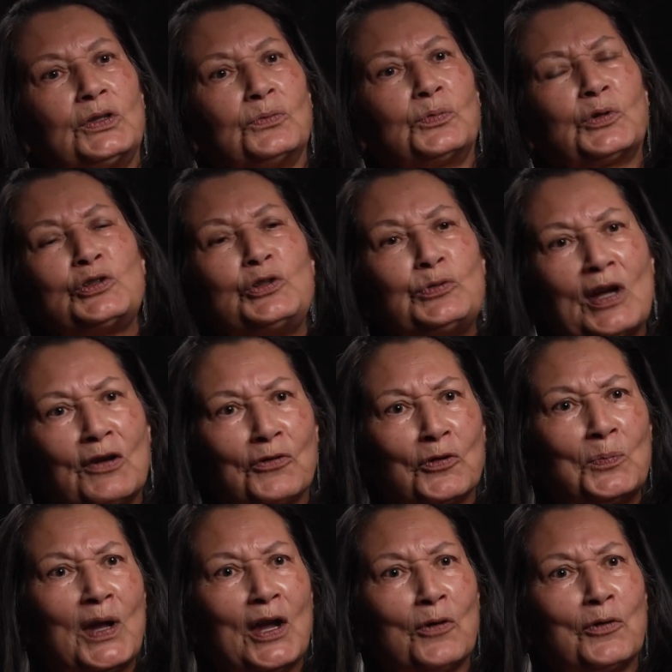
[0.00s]
were you ever
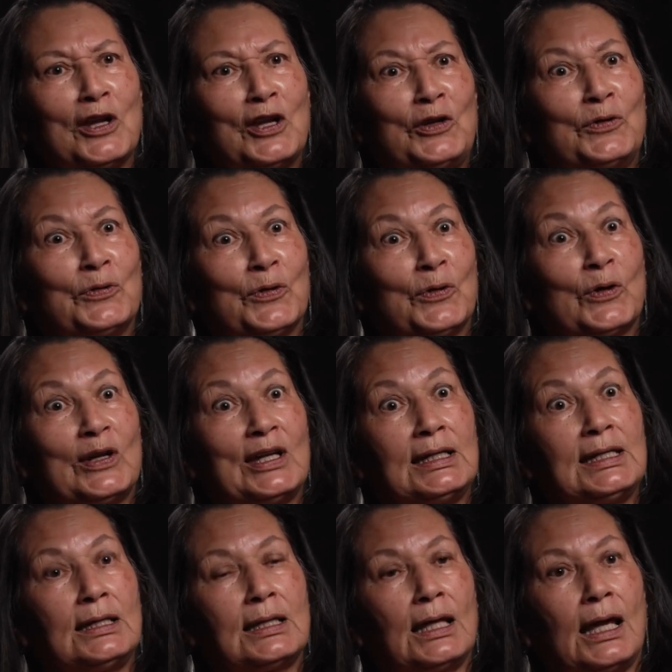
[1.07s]
married, or
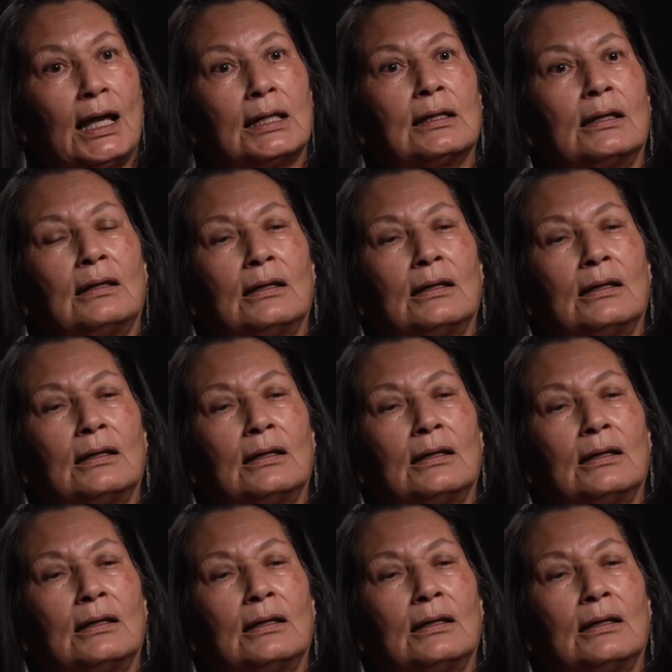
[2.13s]
any of that.